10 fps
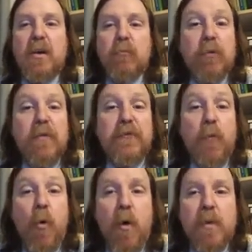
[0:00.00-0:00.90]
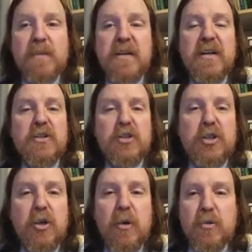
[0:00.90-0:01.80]
Reformed
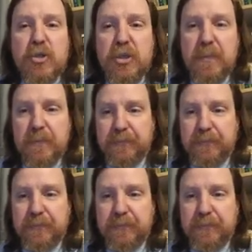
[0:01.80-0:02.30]
church.